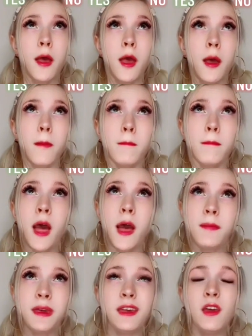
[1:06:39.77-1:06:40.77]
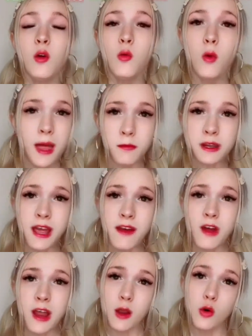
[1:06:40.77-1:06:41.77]
Mommy, why whenever I
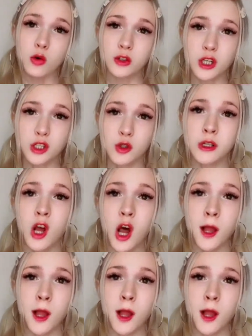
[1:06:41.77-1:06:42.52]
hold onto an object...